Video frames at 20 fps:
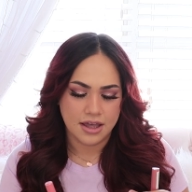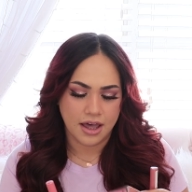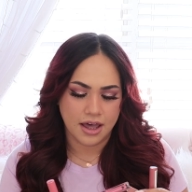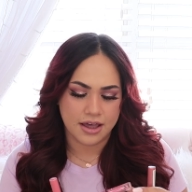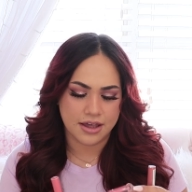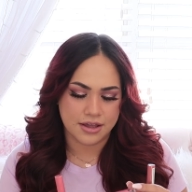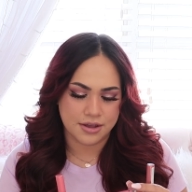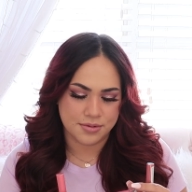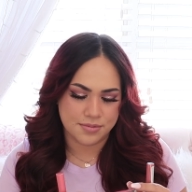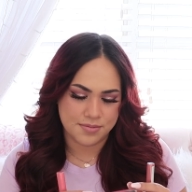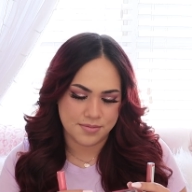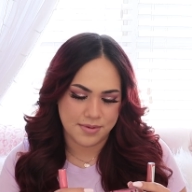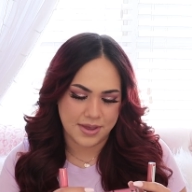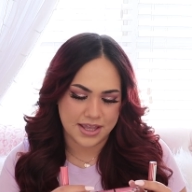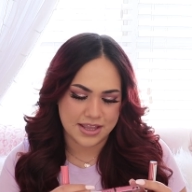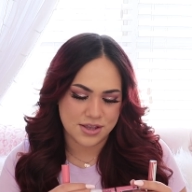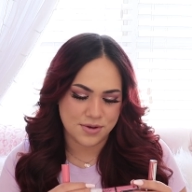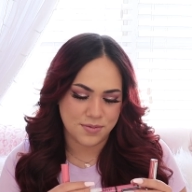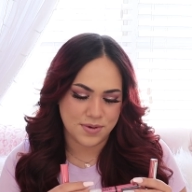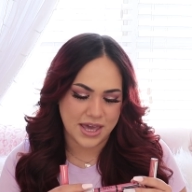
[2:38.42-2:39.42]
Um,
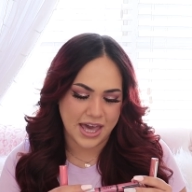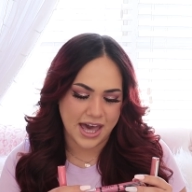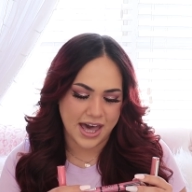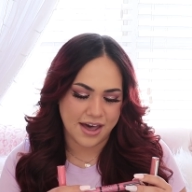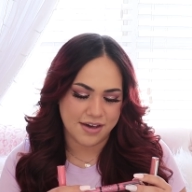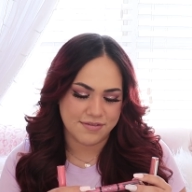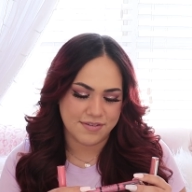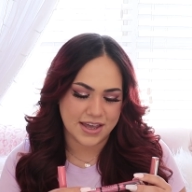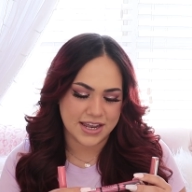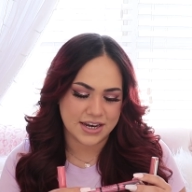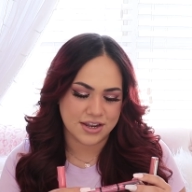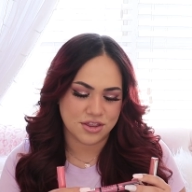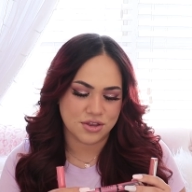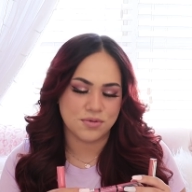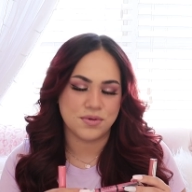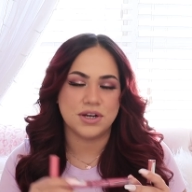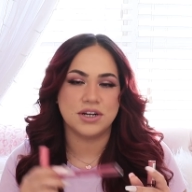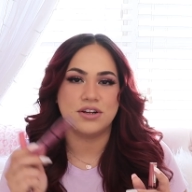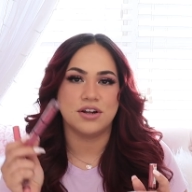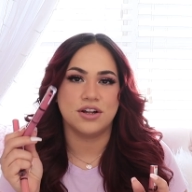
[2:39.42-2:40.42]
and then we have
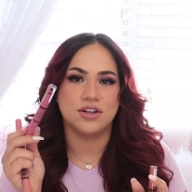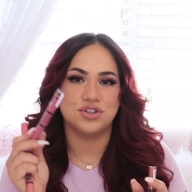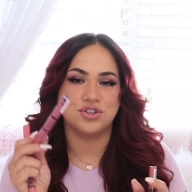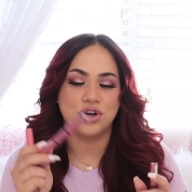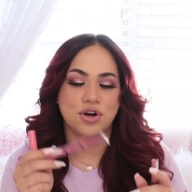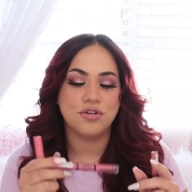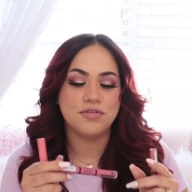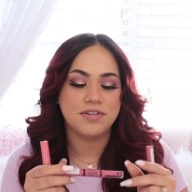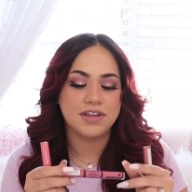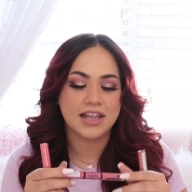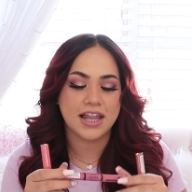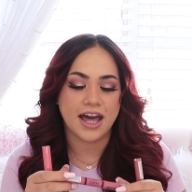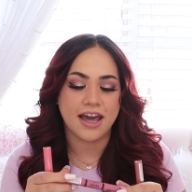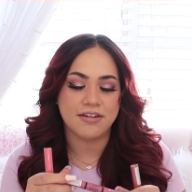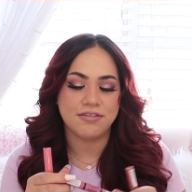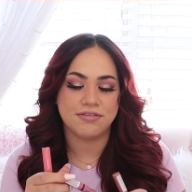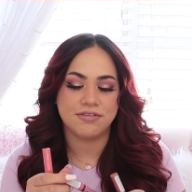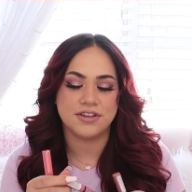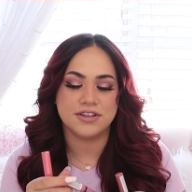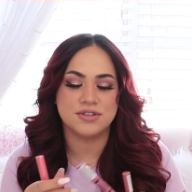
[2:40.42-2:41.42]
another one called Trophy
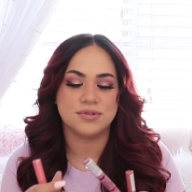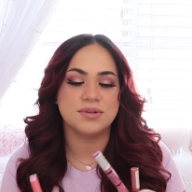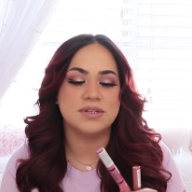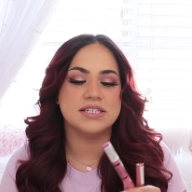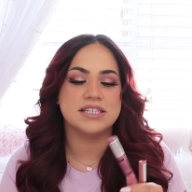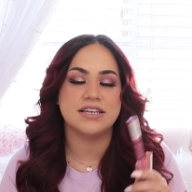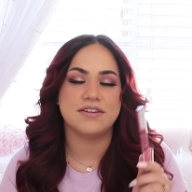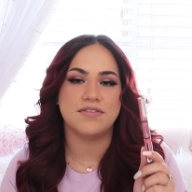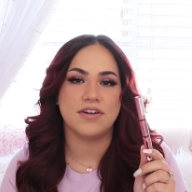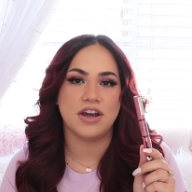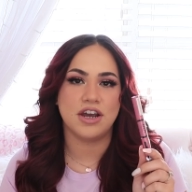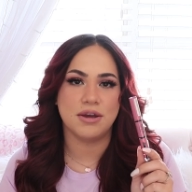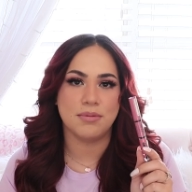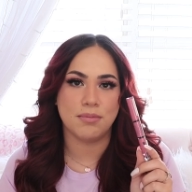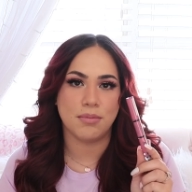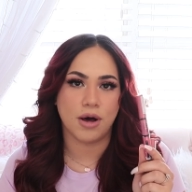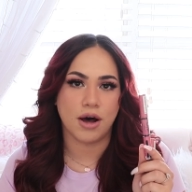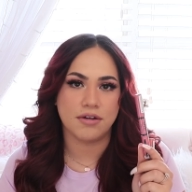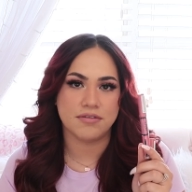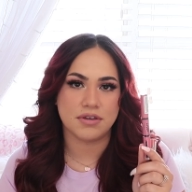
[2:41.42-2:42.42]
Life. This one is a very
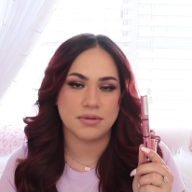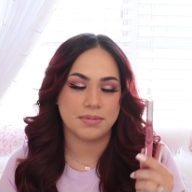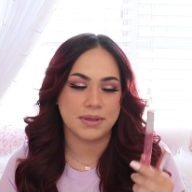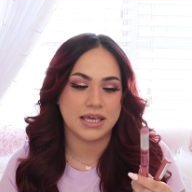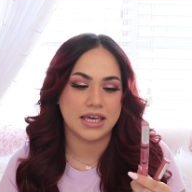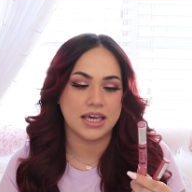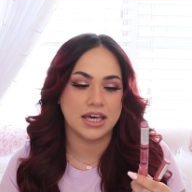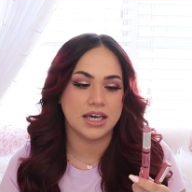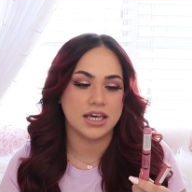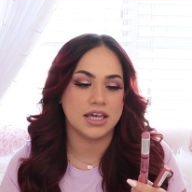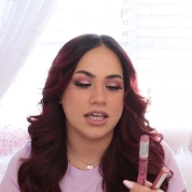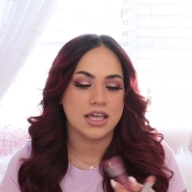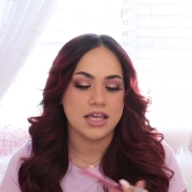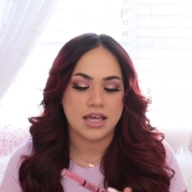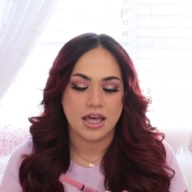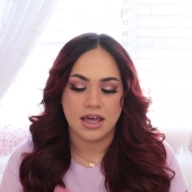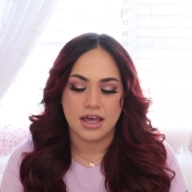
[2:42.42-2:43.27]
mauvey pink.